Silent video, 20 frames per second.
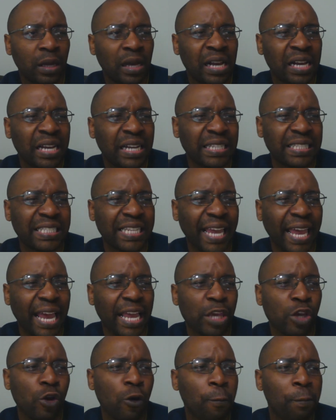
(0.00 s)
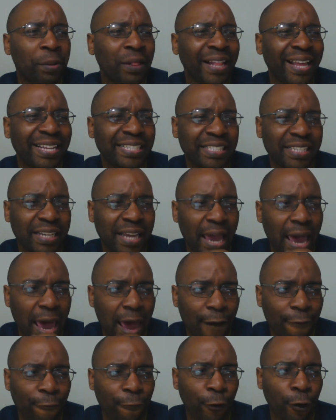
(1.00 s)
continue placing
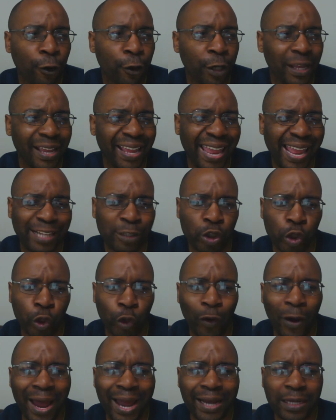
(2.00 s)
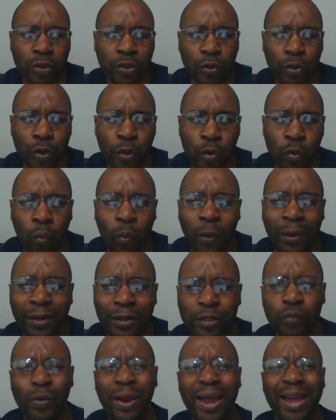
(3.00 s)
effort in trying to do what
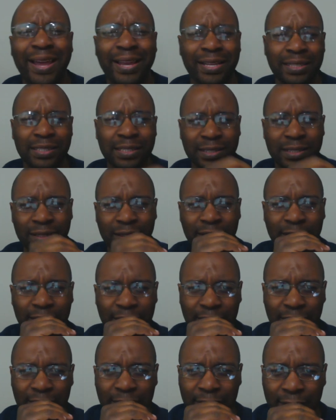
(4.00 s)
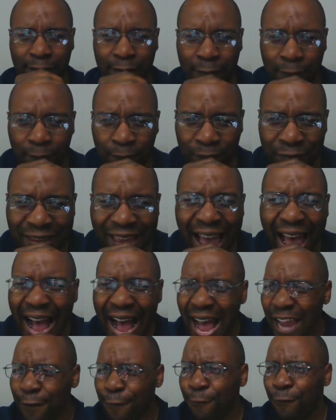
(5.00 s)
is right.
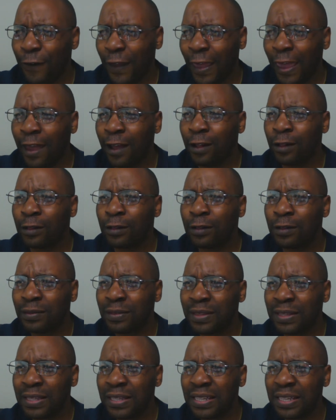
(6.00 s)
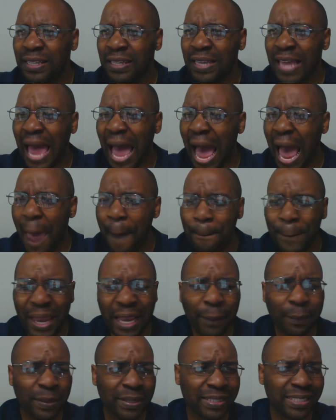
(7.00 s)
I fail. I
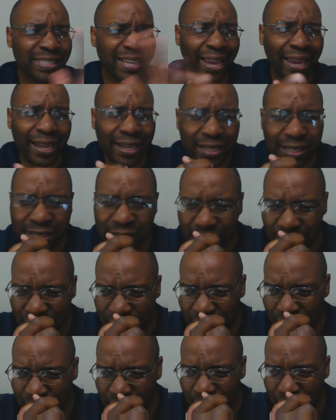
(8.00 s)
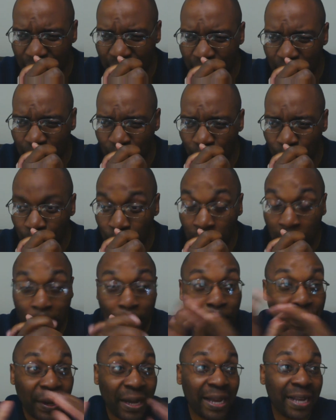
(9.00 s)
make mistakes.
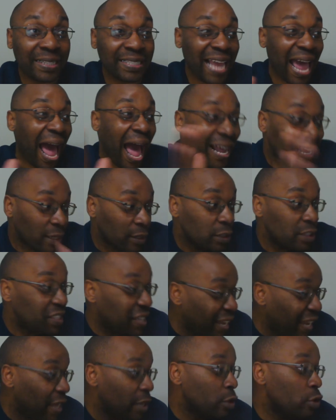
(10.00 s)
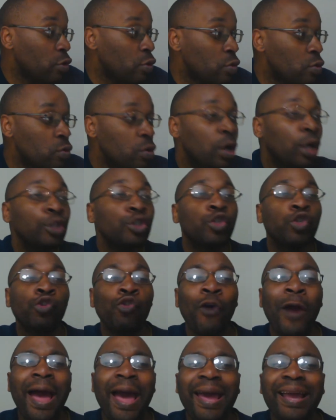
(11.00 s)
But I continue
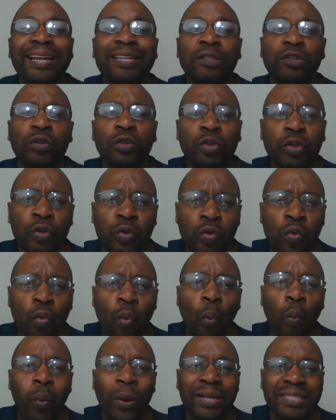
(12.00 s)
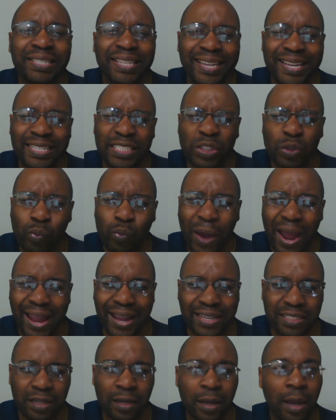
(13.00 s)
trying to do what is
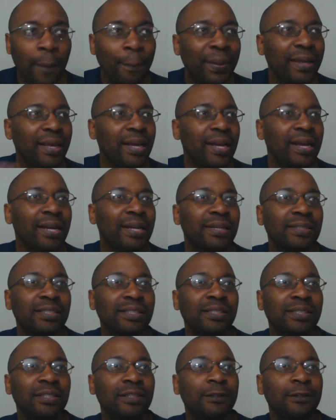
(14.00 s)
right because